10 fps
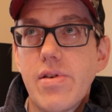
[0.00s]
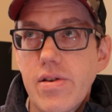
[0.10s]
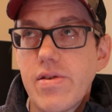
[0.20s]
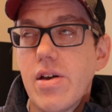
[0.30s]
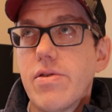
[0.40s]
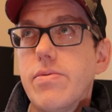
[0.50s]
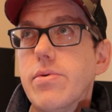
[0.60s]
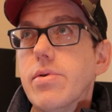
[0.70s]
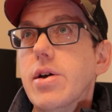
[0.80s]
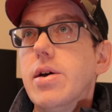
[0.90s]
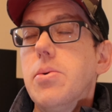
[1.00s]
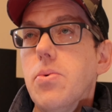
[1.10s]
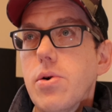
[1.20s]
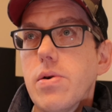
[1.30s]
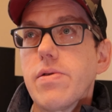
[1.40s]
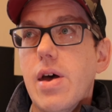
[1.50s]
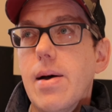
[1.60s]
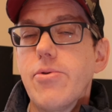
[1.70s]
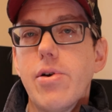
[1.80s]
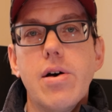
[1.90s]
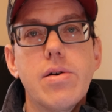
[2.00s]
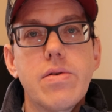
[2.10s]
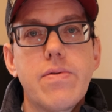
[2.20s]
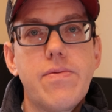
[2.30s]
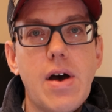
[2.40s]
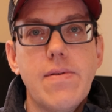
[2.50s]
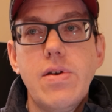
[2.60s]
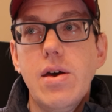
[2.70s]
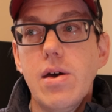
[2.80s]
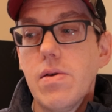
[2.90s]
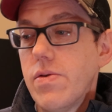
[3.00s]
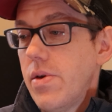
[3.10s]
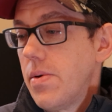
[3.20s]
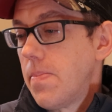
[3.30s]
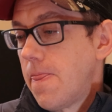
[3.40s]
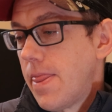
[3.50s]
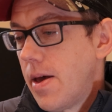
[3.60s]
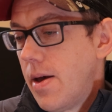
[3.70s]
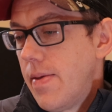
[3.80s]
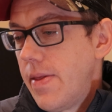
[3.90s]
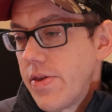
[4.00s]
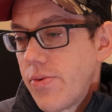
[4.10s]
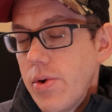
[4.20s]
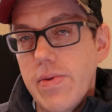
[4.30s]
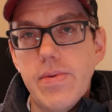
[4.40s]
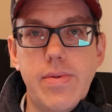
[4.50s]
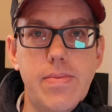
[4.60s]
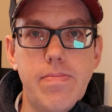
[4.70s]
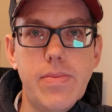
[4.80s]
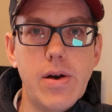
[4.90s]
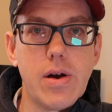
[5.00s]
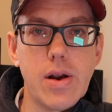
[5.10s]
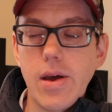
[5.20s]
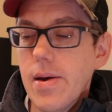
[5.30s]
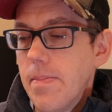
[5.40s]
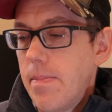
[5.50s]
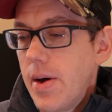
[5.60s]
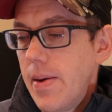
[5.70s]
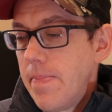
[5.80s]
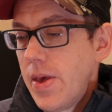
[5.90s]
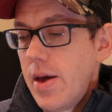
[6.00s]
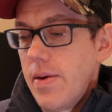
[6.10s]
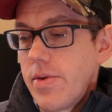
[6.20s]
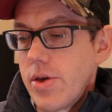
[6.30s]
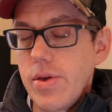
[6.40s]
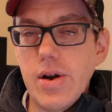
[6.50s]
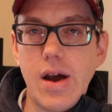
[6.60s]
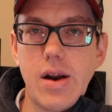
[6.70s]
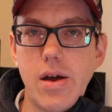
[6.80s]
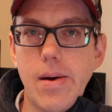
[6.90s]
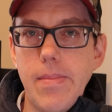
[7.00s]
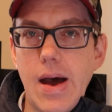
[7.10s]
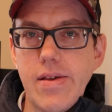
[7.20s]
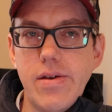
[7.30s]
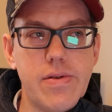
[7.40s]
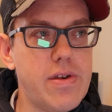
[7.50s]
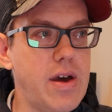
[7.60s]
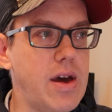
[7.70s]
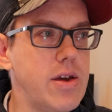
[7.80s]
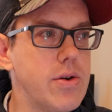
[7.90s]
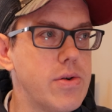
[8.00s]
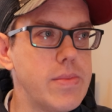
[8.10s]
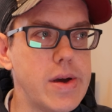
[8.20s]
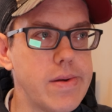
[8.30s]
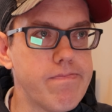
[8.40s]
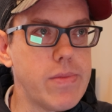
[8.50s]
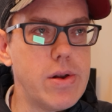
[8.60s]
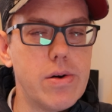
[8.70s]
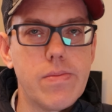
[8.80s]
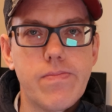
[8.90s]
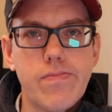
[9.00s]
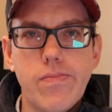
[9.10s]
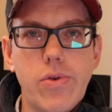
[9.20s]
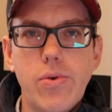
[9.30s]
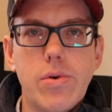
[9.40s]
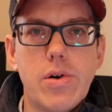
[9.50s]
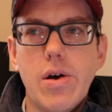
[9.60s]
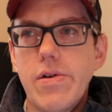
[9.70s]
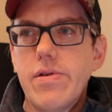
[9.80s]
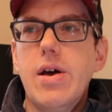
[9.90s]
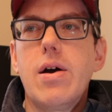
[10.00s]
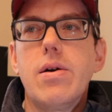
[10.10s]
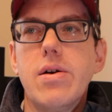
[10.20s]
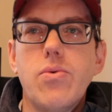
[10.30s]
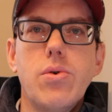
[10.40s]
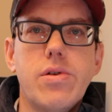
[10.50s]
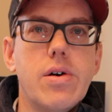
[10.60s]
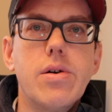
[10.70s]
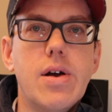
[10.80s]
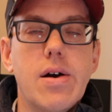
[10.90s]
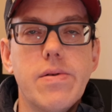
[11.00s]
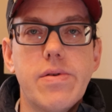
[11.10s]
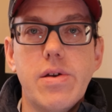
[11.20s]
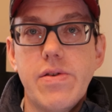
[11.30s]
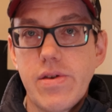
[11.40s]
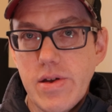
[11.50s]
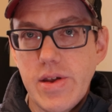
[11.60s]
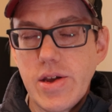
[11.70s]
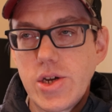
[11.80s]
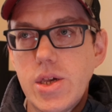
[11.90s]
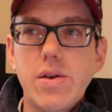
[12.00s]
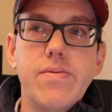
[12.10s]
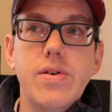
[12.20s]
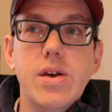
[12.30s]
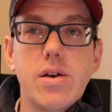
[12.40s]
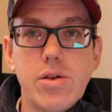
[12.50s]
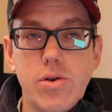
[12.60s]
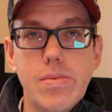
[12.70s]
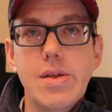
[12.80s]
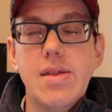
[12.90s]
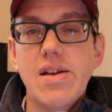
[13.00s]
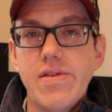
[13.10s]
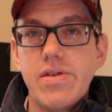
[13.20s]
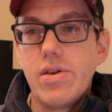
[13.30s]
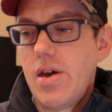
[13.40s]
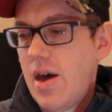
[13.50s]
a successful workers' comp trial is $5K. So that's what they're going to get. So they're not going to come back to you and say, hey, you owe me, $200 an hour and I've worked 100 hours. It's contingency fee, assuming that's